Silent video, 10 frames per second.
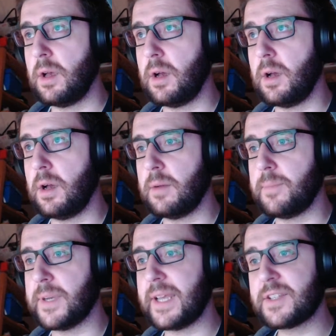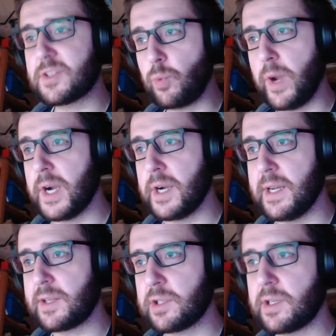But I swear,
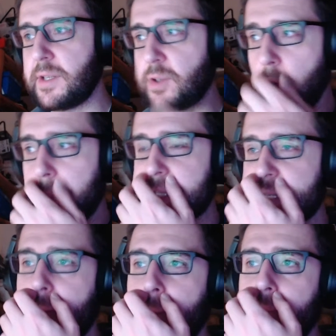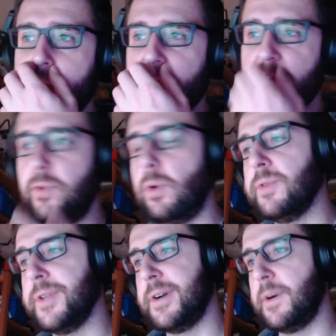it opens up a
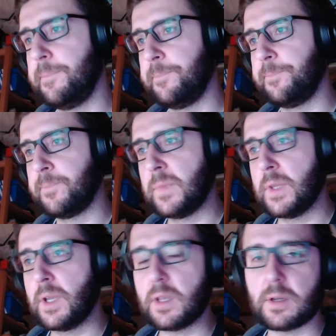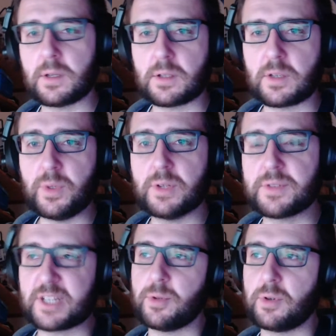folder, the Windows
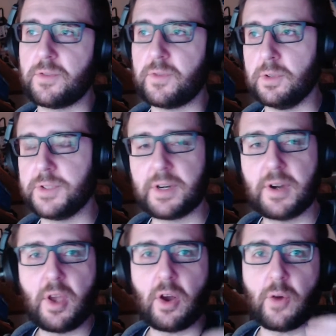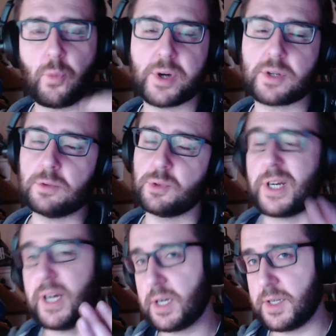Explorer folder, of where all your
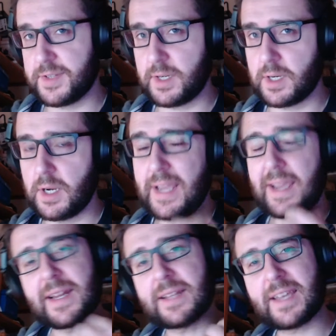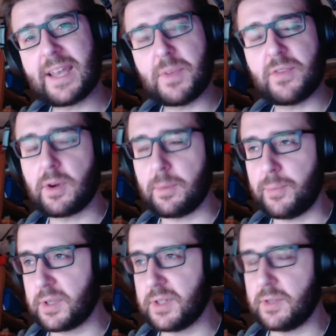cards are. And that can be very
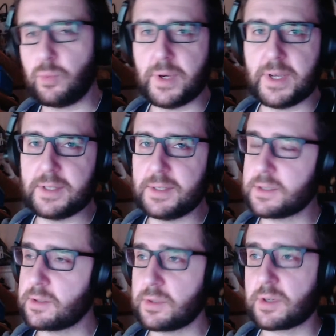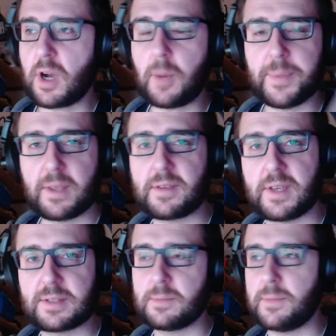important when you're copying
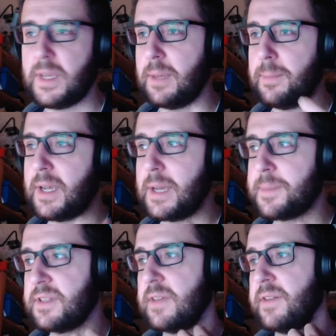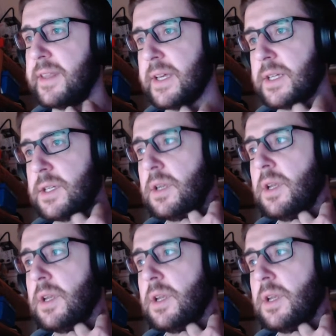things, making backups and stuff like that.